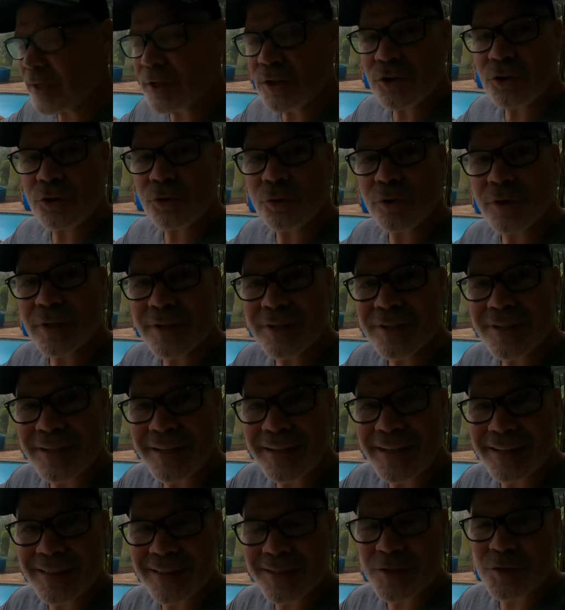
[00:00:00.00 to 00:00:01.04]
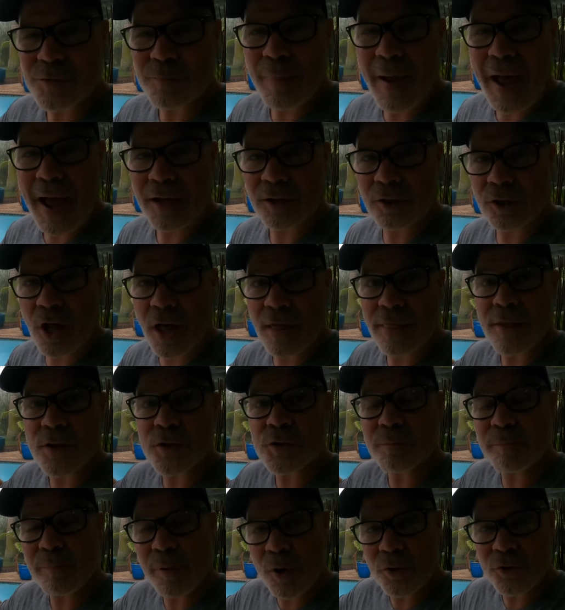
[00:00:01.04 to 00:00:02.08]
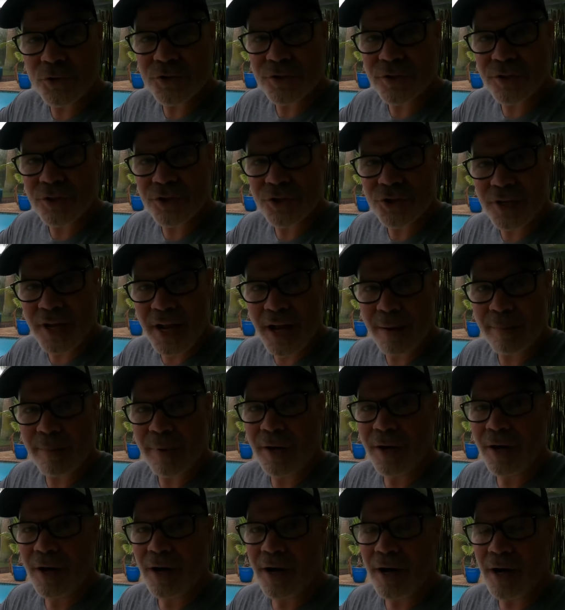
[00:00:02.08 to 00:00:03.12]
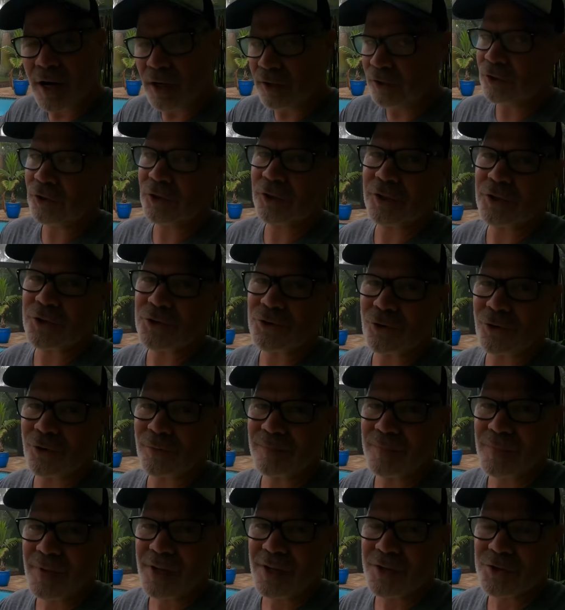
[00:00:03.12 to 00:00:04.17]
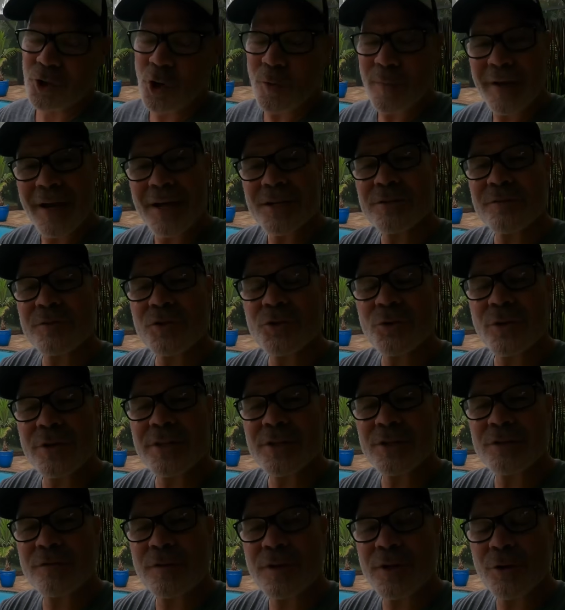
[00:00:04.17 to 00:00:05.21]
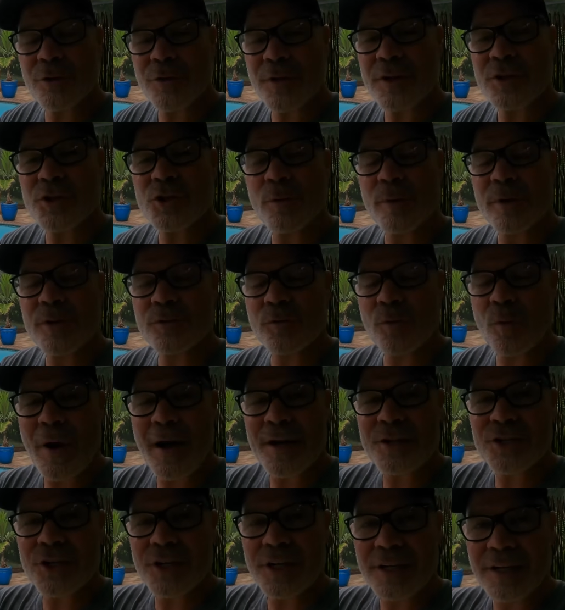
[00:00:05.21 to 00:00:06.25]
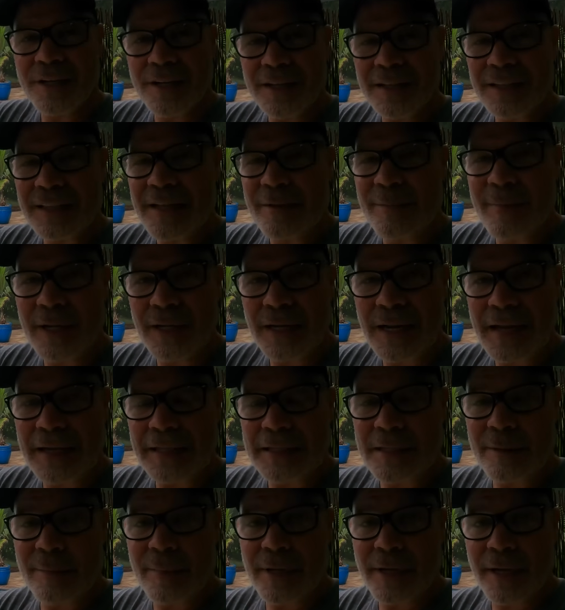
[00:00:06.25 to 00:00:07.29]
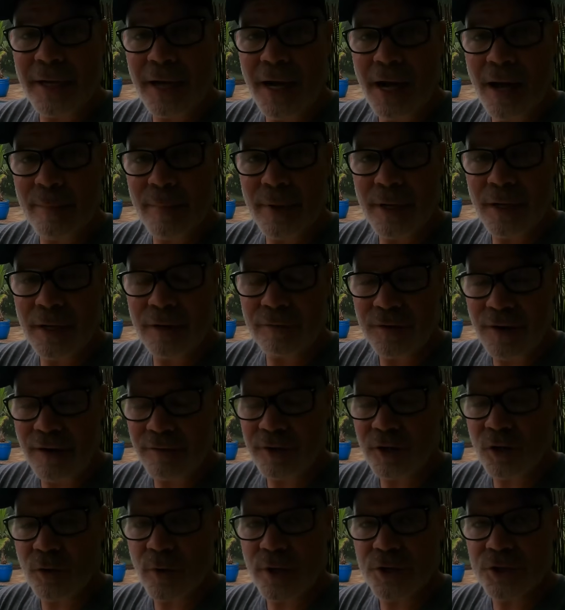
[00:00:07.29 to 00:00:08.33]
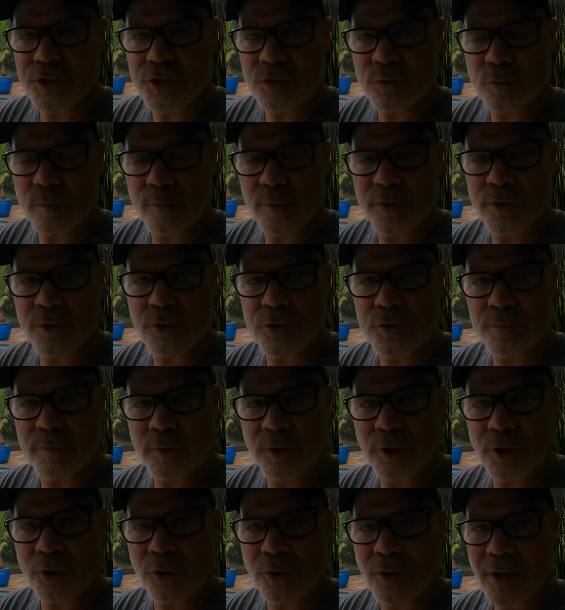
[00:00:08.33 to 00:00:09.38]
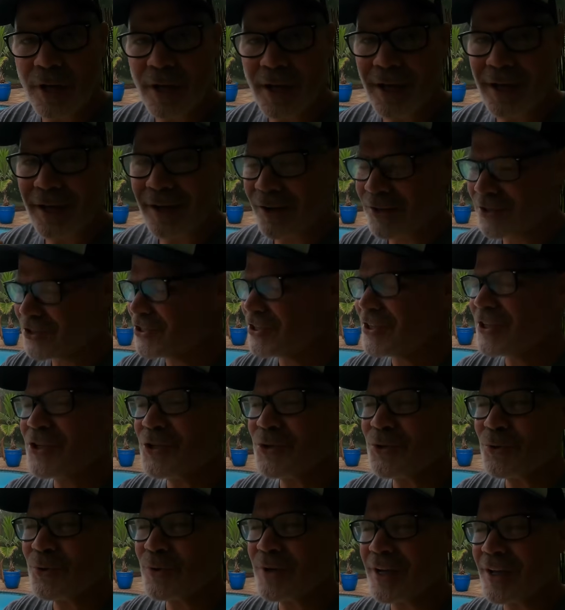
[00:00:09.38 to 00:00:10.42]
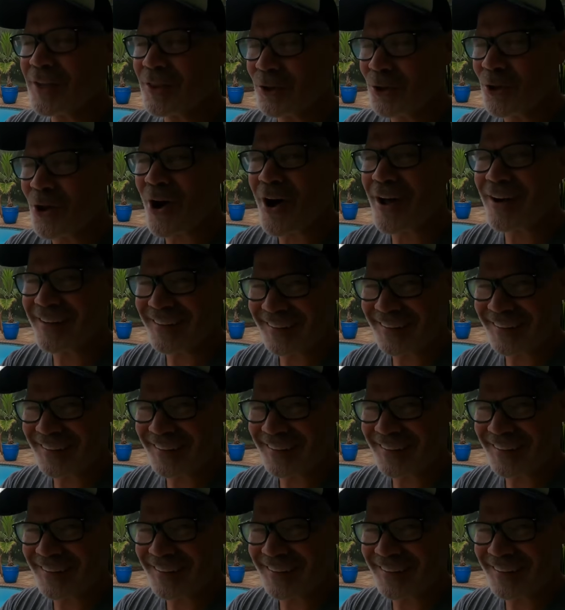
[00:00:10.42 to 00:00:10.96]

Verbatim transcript: can do to get this back lawn, this postage stamp, under control. So hope you guys have enjoyed this video. Thank you so much for watching. Leave me a like, leave me a comment. If you have any questions, we'll put those below, and I'll see you in the lawn.